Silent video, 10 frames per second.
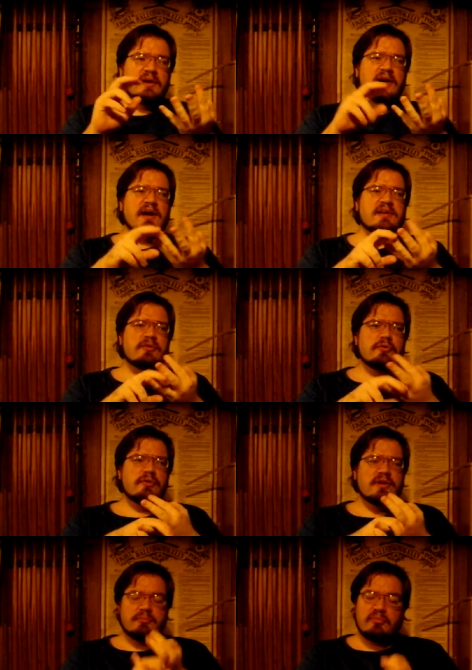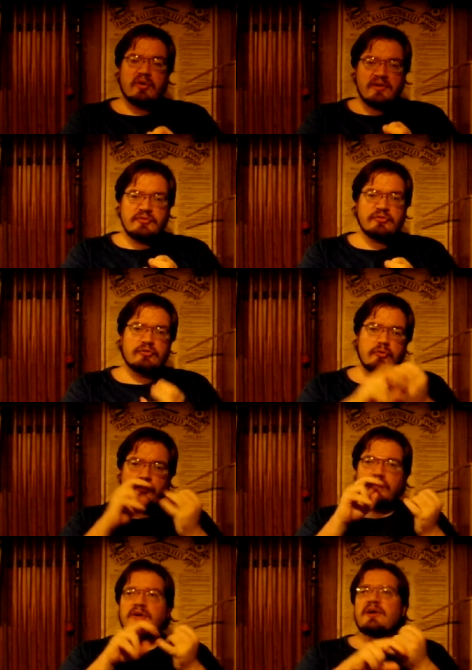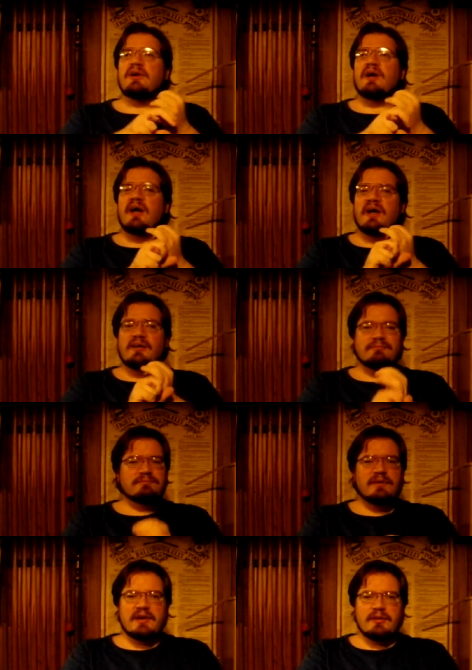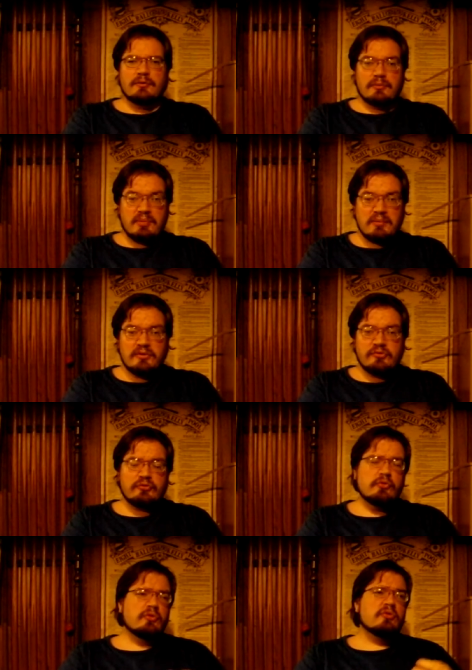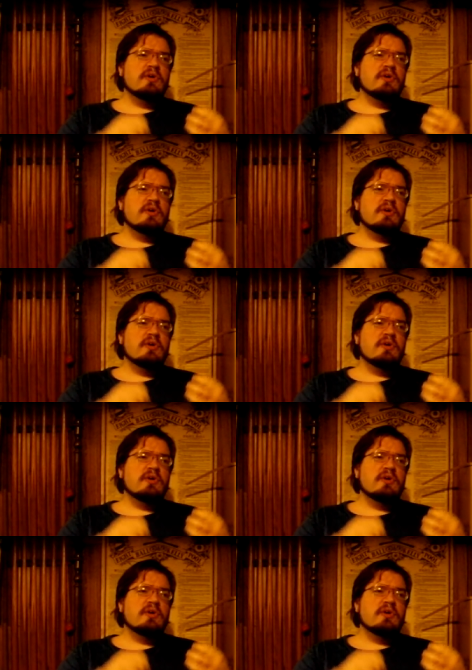Are you in a private school? Uh, are you in a public school?